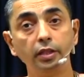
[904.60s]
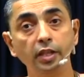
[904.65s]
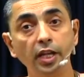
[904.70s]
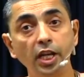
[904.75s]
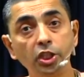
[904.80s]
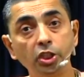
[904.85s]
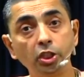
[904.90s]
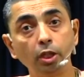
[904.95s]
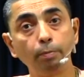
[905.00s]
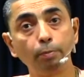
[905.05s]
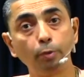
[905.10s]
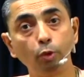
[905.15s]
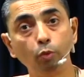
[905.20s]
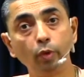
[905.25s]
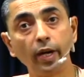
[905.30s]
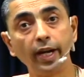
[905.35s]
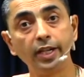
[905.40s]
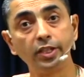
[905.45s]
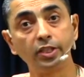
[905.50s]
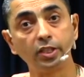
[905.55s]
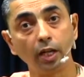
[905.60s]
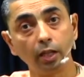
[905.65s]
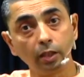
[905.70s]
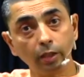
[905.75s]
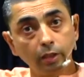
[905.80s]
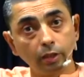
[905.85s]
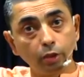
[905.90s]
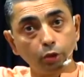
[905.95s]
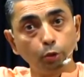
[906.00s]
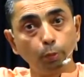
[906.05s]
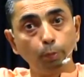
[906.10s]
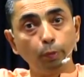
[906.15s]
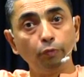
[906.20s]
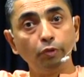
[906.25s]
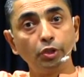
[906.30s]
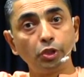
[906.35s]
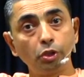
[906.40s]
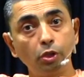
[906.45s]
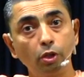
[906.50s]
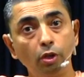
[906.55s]
The nature provides under the
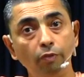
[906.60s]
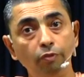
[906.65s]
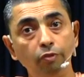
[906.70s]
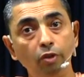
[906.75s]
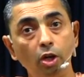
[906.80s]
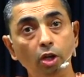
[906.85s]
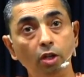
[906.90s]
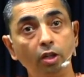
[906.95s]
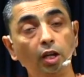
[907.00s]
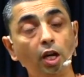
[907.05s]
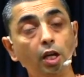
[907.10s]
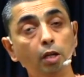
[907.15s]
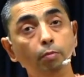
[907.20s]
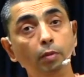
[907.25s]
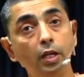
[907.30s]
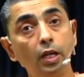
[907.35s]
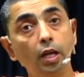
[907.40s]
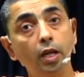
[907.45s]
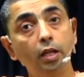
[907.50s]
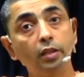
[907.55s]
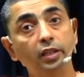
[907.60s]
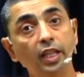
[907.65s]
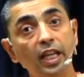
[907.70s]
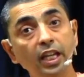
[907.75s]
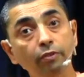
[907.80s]
supervision of Lord Karmana